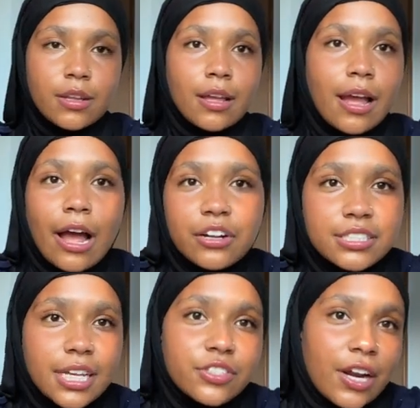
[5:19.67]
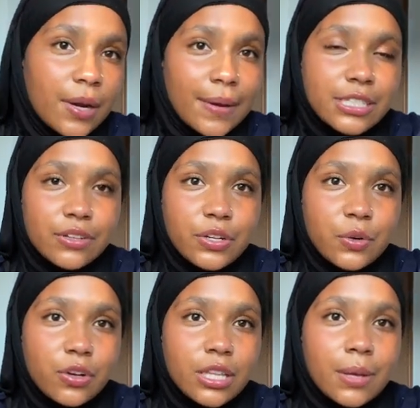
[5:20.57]
I would say try your best to ignore
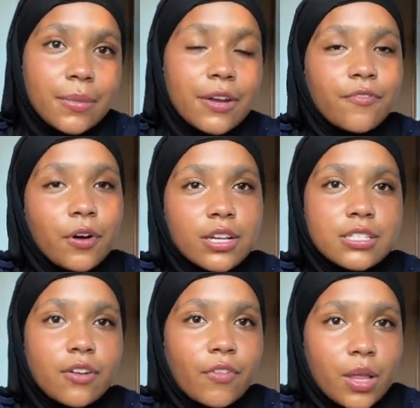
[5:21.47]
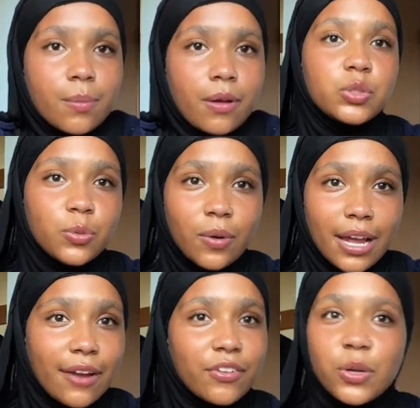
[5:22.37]
them and focus on volleyball. Do
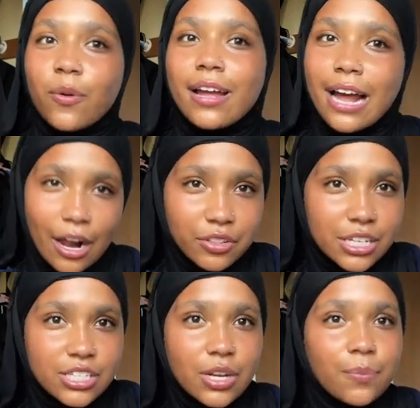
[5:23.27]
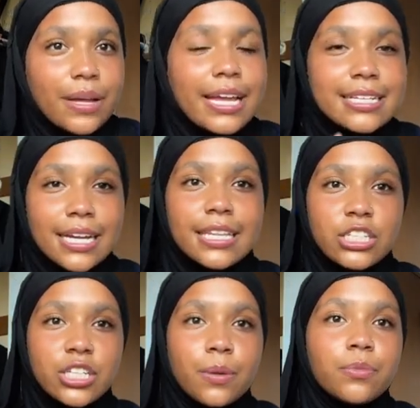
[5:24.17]
whatever you want out the gym, but inside the
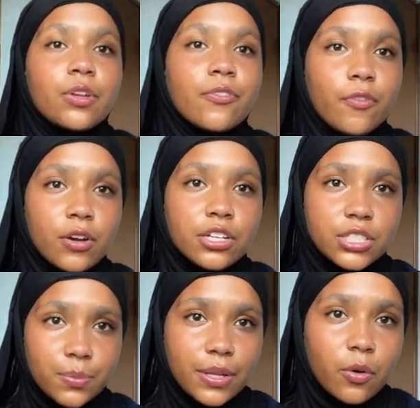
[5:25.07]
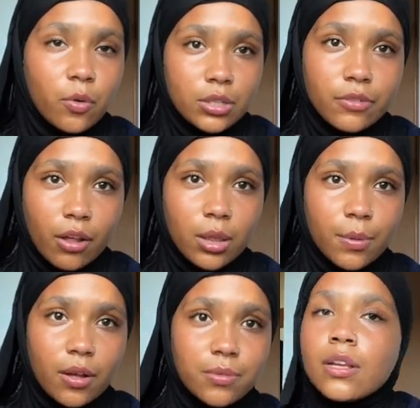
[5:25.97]
gym, your focus should be only
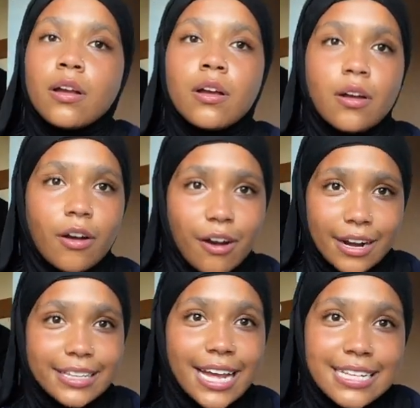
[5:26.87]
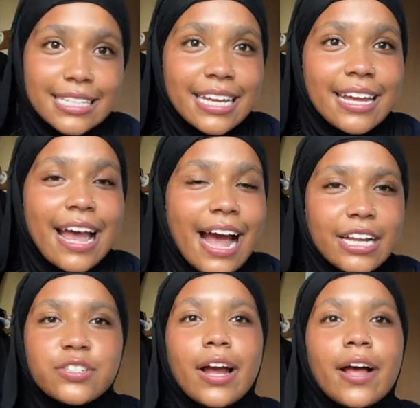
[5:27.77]
volleyball. Alright, and that's it at
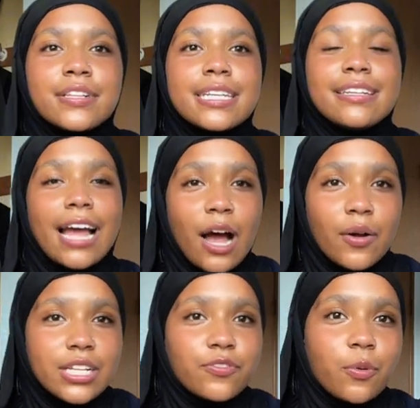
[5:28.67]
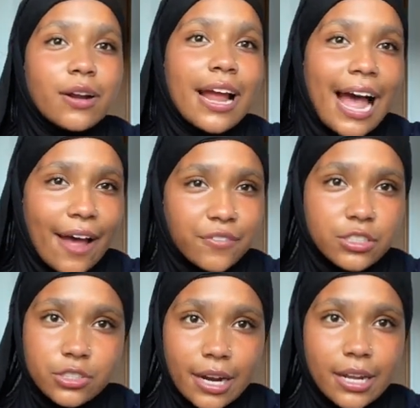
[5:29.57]
tryouts. Now it's for after
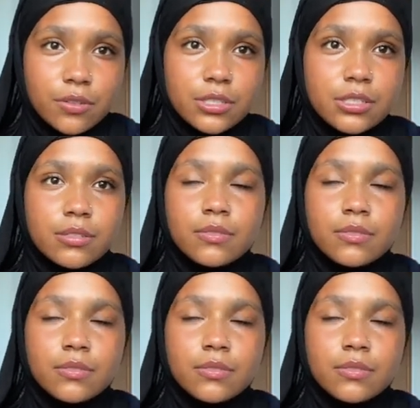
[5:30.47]
tryouts.